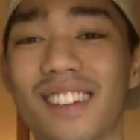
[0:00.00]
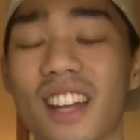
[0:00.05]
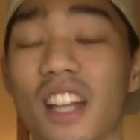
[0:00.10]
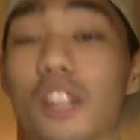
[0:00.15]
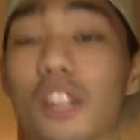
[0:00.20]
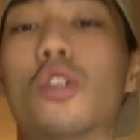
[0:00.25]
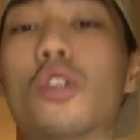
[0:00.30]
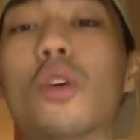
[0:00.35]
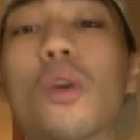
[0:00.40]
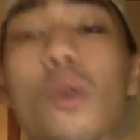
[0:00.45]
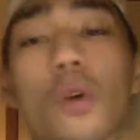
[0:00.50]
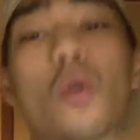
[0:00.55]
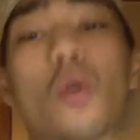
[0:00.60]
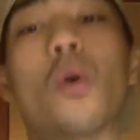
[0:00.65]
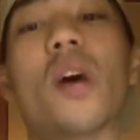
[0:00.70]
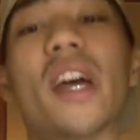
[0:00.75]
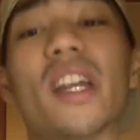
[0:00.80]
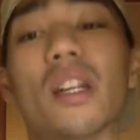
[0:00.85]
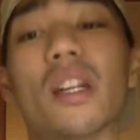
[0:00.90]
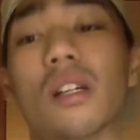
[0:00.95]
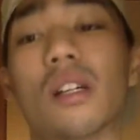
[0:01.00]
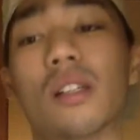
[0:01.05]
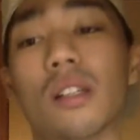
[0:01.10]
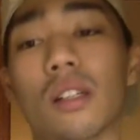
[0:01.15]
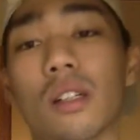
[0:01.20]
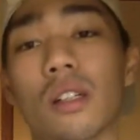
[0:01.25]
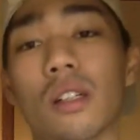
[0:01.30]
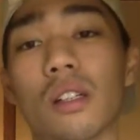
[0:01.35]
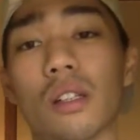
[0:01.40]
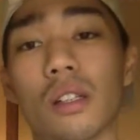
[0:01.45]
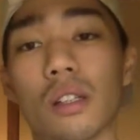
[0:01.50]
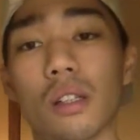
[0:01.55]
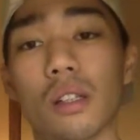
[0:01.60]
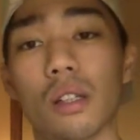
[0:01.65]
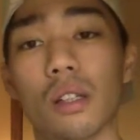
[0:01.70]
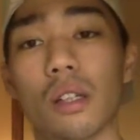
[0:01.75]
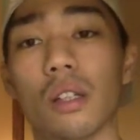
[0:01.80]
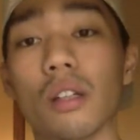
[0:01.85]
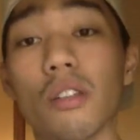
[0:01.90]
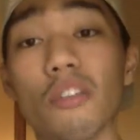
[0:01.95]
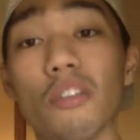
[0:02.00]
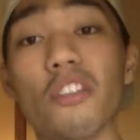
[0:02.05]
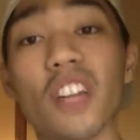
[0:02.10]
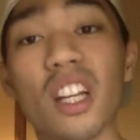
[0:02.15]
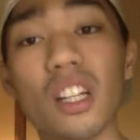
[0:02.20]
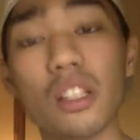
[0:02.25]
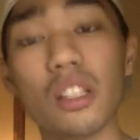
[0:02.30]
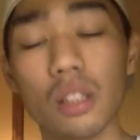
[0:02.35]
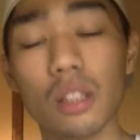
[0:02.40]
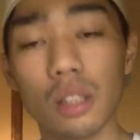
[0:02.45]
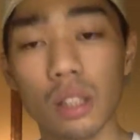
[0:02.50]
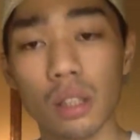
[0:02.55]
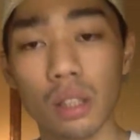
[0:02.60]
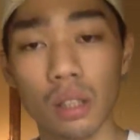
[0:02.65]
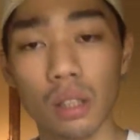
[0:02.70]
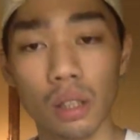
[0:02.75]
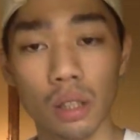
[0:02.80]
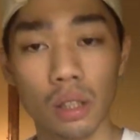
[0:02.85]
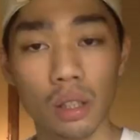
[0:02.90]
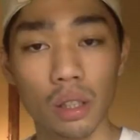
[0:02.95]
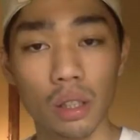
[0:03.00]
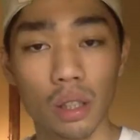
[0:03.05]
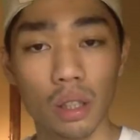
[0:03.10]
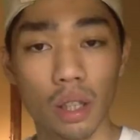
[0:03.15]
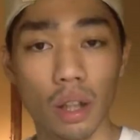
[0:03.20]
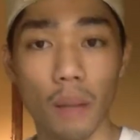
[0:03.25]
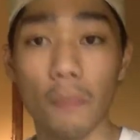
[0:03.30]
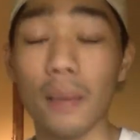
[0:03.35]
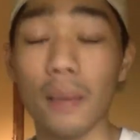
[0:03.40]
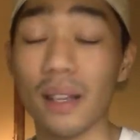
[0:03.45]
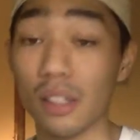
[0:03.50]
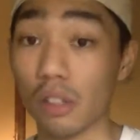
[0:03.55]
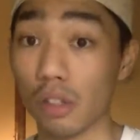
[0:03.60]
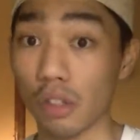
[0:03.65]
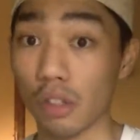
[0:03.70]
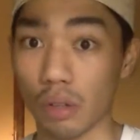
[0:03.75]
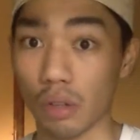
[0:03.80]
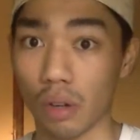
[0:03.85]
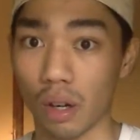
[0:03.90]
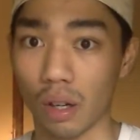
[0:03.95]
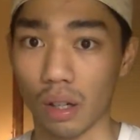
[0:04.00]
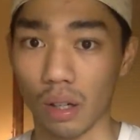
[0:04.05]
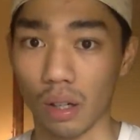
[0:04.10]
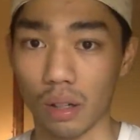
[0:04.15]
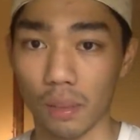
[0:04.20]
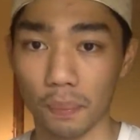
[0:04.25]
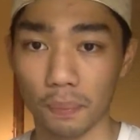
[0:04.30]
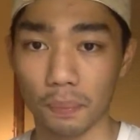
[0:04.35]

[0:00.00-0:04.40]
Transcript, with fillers: and you don't quit, and you finish, it makes you stronger.